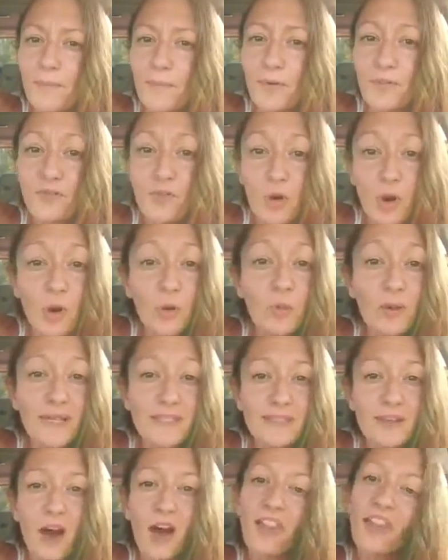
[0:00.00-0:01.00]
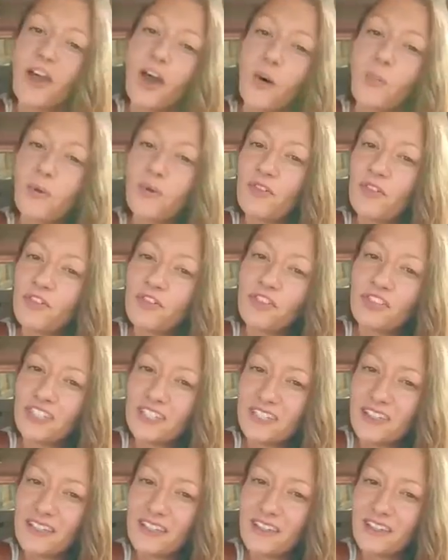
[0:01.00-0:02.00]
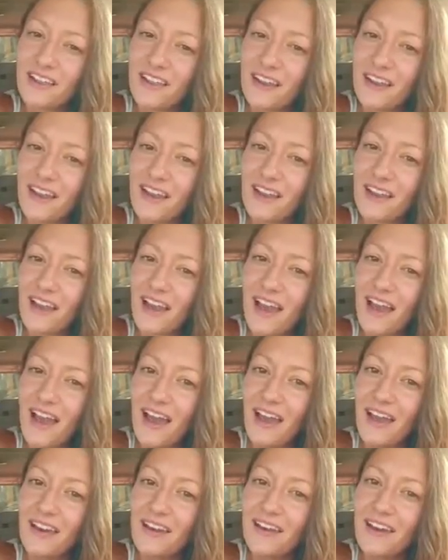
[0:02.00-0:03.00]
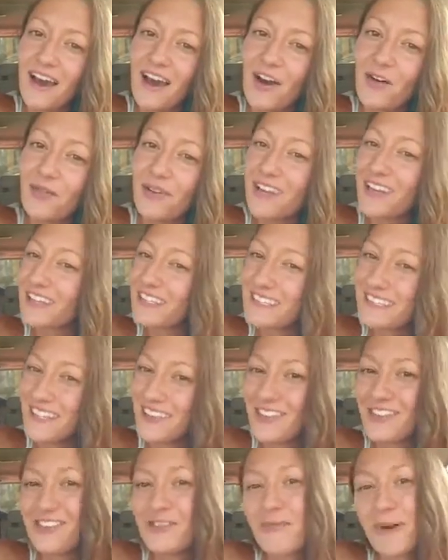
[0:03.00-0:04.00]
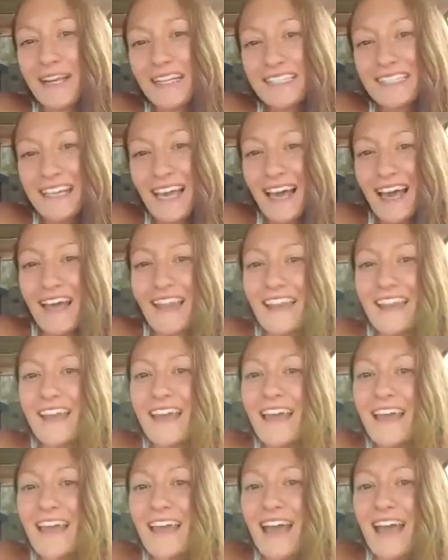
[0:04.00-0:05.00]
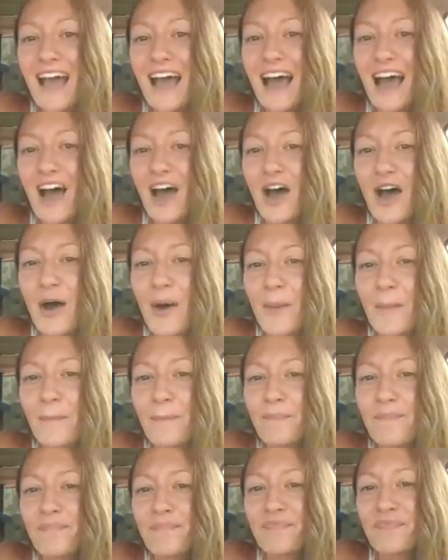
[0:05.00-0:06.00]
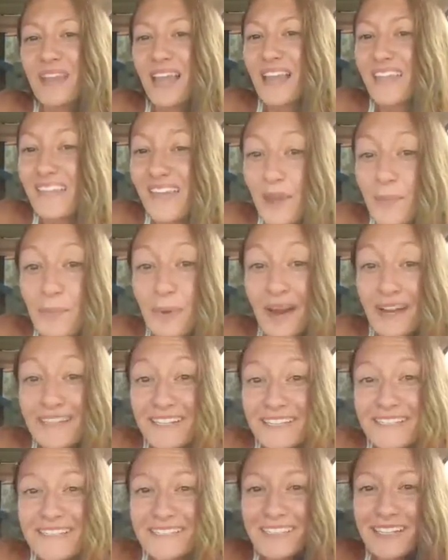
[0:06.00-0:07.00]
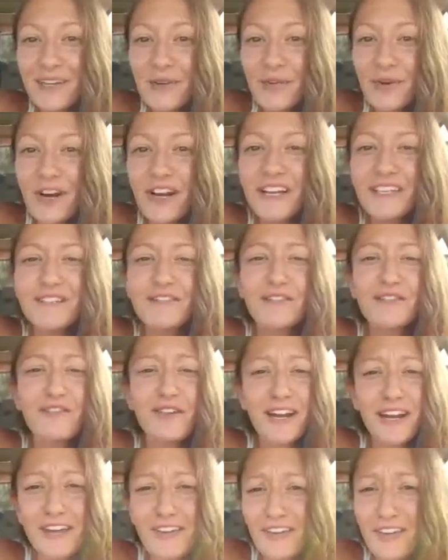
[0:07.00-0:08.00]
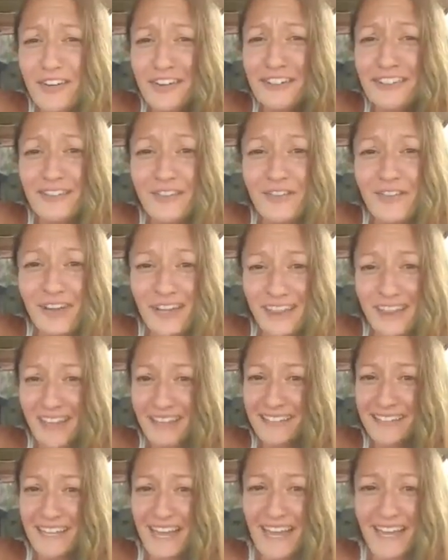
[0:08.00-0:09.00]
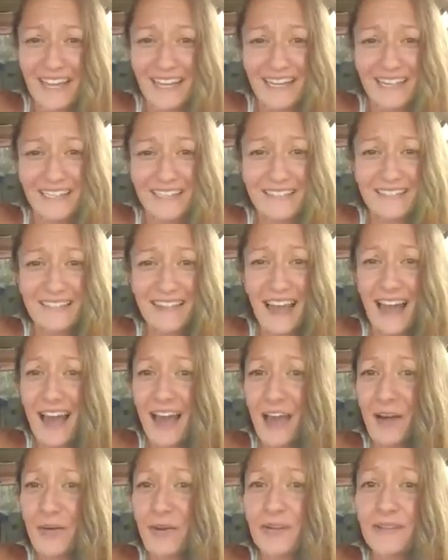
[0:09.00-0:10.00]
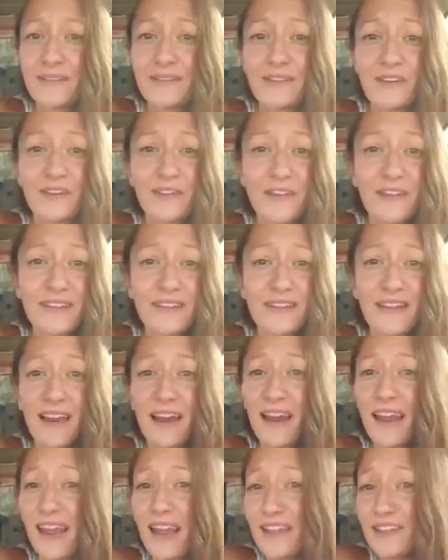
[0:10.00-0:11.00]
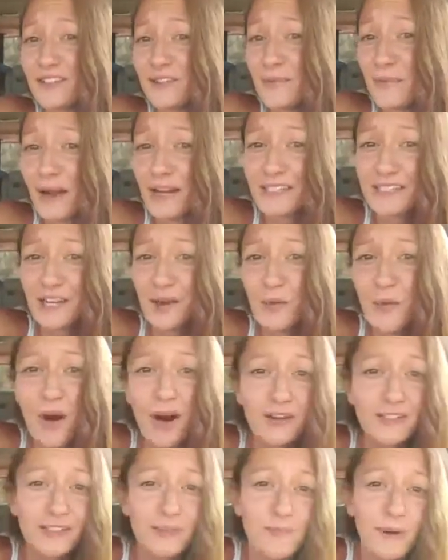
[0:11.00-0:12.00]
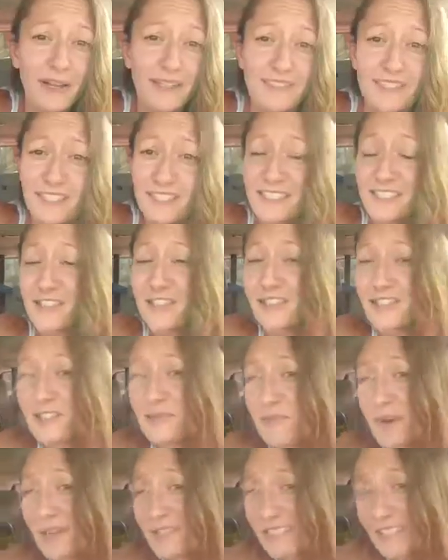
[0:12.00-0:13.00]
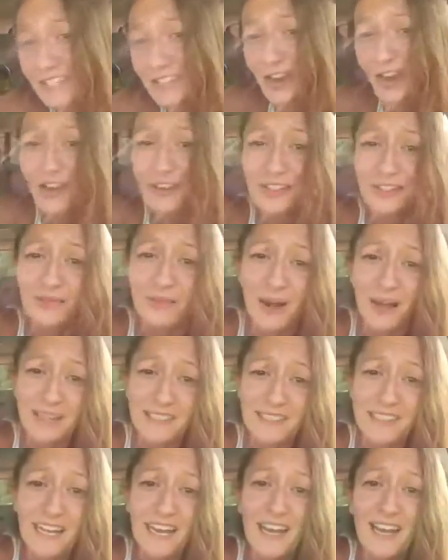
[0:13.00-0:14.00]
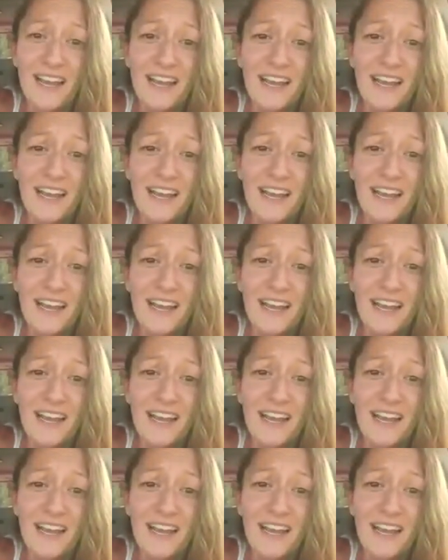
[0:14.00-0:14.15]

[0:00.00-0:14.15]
before we sought the help of a fertility clinic and we conceived my son. And that pregnancy was riddled with anxieties. I was nervous that I ate too much, I walked too much, I stood too much, I talked too much.